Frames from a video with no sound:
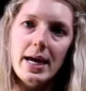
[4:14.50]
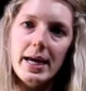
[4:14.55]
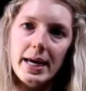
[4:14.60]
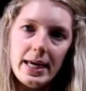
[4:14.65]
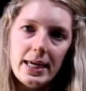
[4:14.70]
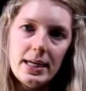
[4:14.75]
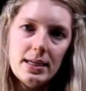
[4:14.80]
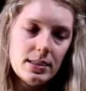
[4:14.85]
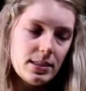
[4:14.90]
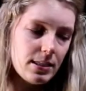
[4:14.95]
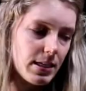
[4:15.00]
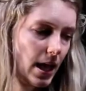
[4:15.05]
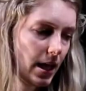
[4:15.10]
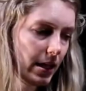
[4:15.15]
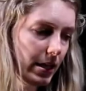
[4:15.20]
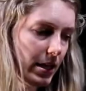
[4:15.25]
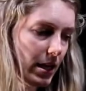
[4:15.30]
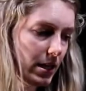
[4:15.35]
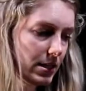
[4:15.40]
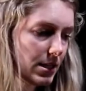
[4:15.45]
It is
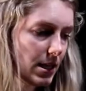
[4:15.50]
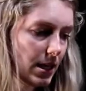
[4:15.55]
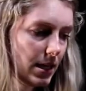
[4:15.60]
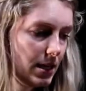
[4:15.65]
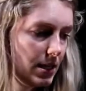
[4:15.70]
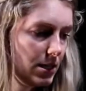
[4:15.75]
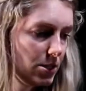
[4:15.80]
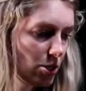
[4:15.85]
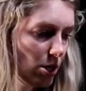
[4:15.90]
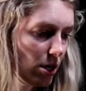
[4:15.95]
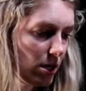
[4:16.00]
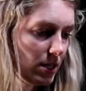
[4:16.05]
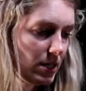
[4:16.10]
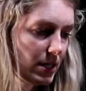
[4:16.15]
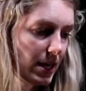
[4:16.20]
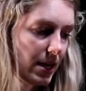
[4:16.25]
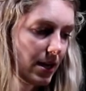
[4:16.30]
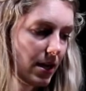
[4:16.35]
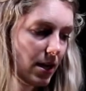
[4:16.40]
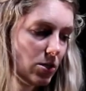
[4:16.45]
telling us that it is going to
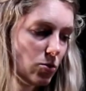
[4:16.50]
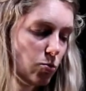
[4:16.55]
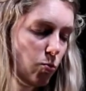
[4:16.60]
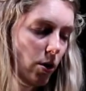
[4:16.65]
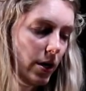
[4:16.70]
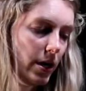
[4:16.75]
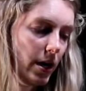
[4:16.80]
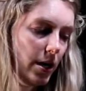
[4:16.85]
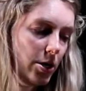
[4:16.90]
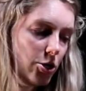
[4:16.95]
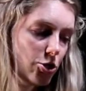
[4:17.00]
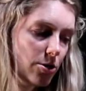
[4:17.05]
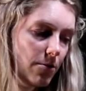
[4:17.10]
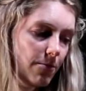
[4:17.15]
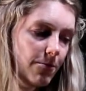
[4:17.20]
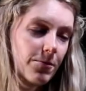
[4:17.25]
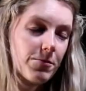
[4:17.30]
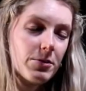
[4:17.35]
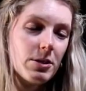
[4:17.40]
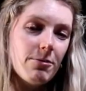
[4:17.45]
take us
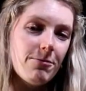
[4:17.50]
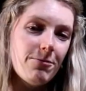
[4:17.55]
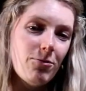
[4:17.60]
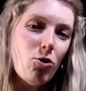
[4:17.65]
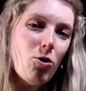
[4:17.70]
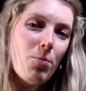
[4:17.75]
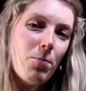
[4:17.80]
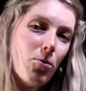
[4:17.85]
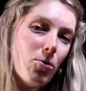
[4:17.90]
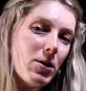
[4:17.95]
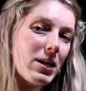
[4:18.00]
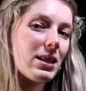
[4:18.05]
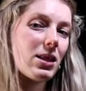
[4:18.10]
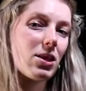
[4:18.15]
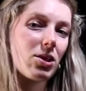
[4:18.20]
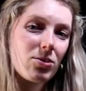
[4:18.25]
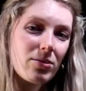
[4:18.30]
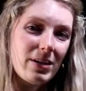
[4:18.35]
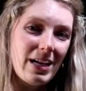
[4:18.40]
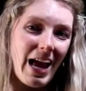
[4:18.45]

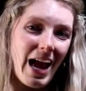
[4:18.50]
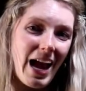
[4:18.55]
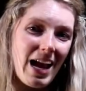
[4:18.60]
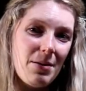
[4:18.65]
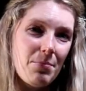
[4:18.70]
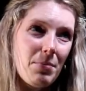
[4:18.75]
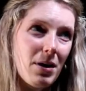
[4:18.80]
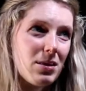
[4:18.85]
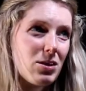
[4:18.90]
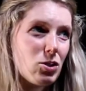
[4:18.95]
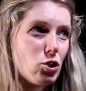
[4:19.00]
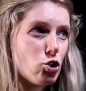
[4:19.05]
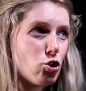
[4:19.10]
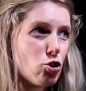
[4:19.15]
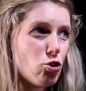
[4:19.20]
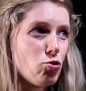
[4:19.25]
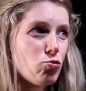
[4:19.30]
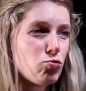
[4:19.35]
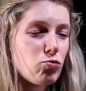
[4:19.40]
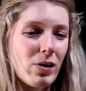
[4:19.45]
154.38 months
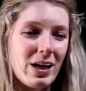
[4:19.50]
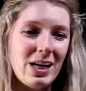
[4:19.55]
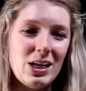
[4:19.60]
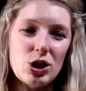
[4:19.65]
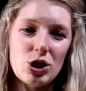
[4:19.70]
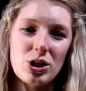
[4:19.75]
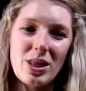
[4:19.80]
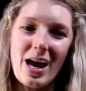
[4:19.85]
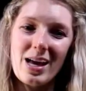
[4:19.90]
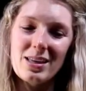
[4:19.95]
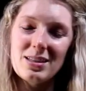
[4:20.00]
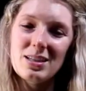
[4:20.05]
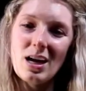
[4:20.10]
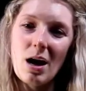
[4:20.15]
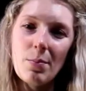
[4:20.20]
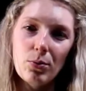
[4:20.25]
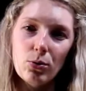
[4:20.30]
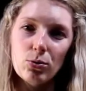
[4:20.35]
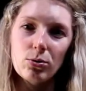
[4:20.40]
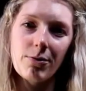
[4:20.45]
to reach that
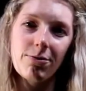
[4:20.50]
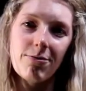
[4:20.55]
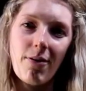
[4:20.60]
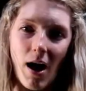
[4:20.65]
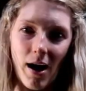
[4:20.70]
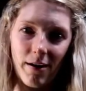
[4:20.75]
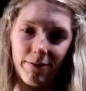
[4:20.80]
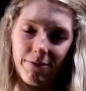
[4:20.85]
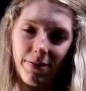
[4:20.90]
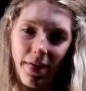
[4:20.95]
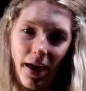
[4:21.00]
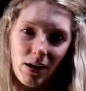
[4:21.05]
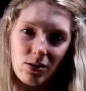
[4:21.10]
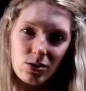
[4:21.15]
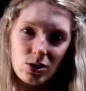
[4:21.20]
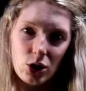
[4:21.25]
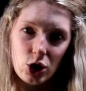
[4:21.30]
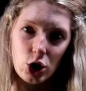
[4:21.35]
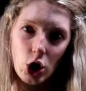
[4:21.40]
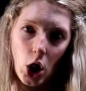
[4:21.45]
doubled
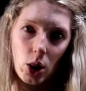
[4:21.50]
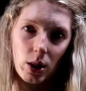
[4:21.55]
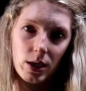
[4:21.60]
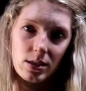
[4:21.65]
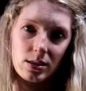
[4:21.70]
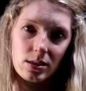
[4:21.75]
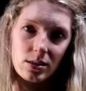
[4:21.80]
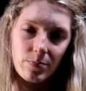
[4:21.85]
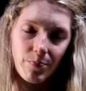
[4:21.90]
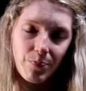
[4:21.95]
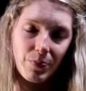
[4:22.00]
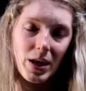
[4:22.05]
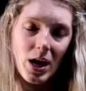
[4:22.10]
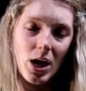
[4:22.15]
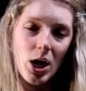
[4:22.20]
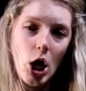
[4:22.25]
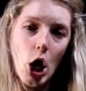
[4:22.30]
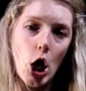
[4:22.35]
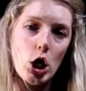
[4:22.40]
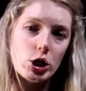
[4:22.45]
$5,000.
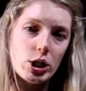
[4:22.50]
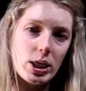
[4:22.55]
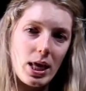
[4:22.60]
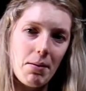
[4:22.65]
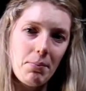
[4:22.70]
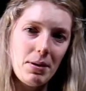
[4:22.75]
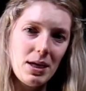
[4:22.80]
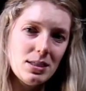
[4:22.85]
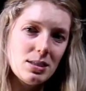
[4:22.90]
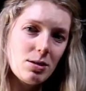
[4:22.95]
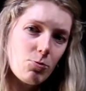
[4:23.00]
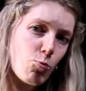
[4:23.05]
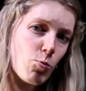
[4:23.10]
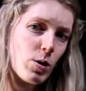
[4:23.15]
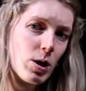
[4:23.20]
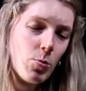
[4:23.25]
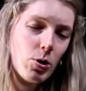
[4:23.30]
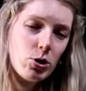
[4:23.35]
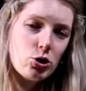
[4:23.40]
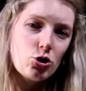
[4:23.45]
So that means if we
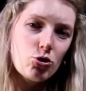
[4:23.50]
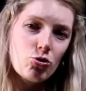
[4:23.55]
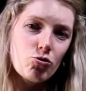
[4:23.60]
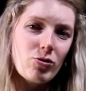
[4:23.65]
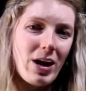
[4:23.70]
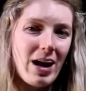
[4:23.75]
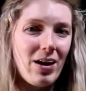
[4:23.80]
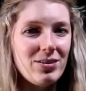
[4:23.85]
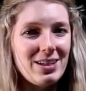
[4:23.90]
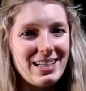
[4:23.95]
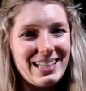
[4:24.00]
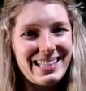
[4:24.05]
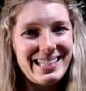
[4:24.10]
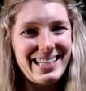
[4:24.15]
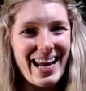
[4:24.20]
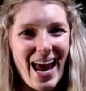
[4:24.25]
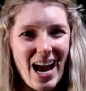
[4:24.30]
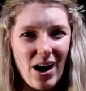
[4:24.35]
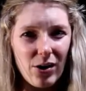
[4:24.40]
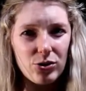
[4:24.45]
were to round it
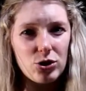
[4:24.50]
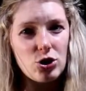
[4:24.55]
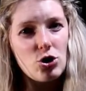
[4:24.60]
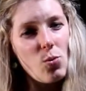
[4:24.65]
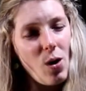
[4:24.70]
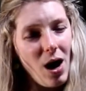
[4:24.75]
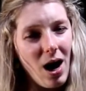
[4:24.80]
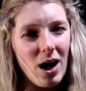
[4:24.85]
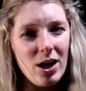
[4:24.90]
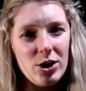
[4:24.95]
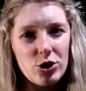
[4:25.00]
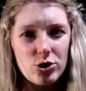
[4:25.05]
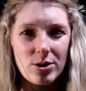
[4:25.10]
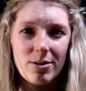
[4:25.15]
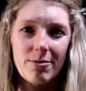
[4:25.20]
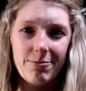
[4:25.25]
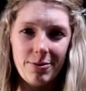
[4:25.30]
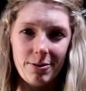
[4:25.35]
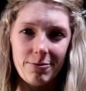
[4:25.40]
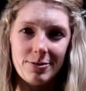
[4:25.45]
down to
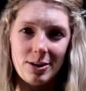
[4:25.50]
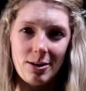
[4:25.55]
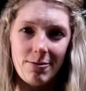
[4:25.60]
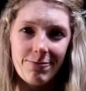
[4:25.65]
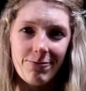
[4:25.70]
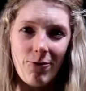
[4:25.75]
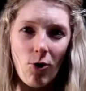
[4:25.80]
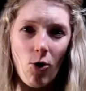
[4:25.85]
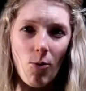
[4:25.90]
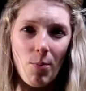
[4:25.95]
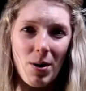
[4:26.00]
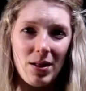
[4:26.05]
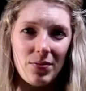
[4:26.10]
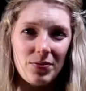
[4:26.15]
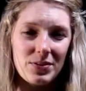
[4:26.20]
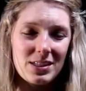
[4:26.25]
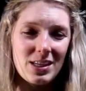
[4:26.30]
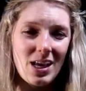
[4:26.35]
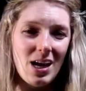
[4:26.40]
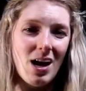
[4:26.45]
154
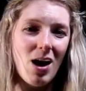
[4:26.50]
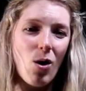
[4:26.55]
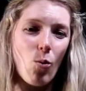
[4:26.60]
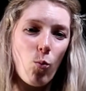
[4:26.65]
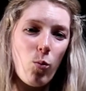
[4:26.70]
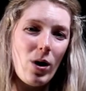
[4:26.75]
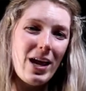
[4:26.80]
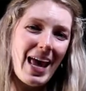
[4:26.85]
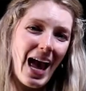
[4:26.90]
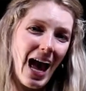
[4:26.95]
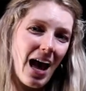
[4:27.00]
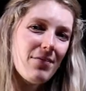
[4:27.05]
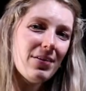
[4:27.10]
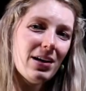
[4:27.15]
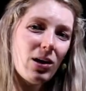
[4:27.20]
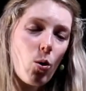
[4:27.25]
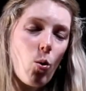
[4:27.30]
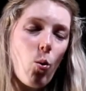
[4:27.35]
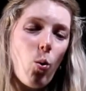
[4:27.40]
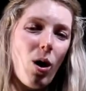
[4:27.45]
months, we haven't
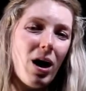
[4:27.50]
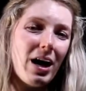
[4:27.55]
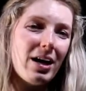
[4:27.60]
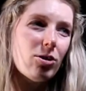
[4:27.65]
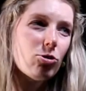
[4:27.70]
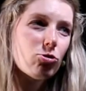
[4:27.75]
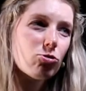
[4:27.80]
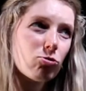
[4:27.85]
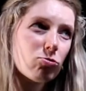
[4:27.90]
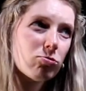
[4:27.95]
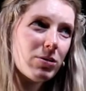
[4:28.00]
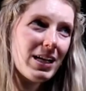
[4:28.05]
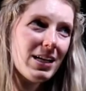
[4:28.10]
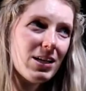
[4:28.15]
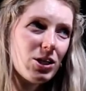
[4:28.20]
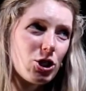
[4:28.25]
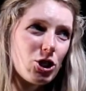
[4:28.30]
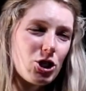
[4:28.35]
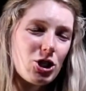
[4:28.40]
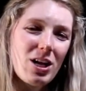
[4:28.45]
quite
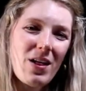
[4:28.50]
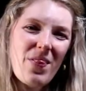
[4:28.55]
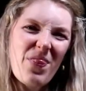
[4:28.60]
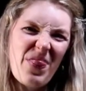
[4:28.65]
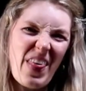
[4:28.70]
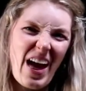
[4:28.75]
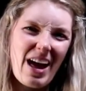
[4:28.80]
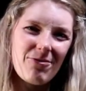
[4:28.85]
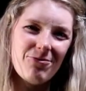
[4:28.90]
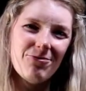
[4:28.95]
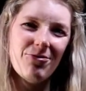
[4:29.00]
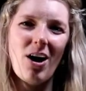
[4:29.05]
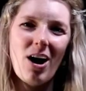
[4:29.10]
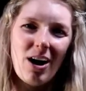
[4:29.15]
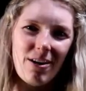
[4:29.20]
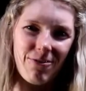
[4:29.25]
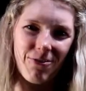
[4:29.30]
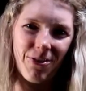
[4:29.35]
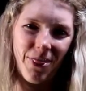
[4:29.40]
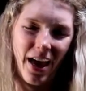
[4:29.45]
reached that
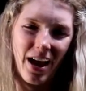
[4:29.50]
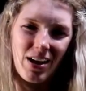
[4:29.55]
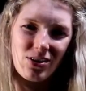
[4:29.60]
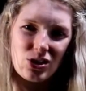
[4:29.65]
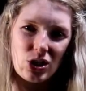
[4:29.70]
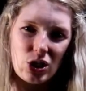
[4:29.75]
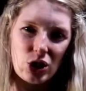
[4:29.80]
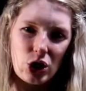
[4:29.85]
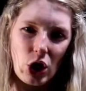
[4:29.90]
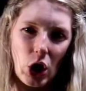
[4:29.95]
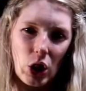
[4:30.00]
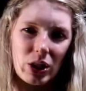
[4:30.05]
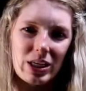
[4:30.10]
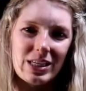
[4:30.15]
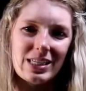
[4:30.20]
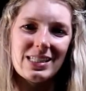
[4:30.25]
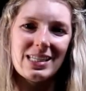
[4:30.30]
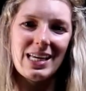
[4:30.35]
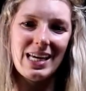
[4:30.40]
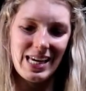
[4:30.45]

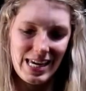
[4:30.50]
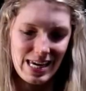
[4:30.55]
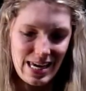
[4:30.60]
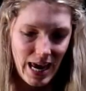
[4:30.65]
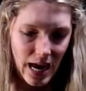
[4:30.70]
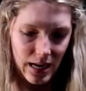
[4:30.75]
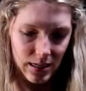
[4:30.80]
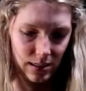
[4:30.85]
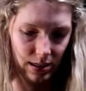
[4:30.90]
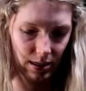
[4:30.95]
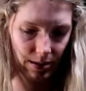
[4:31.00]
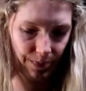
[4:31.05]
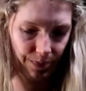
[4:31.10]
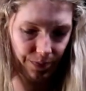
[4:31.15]
$5,000 yet.